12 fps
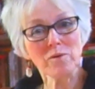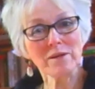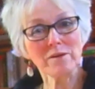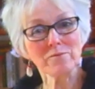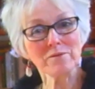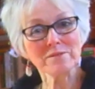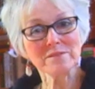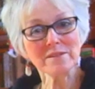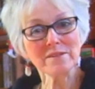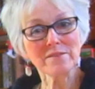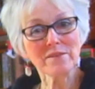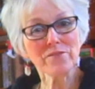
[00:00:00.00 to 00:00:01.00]
when it was
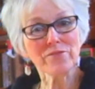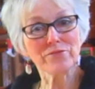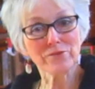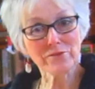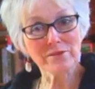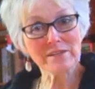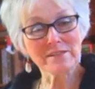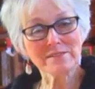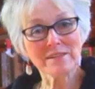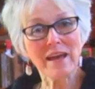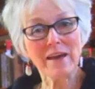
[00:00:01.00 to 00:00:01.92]
in the thirties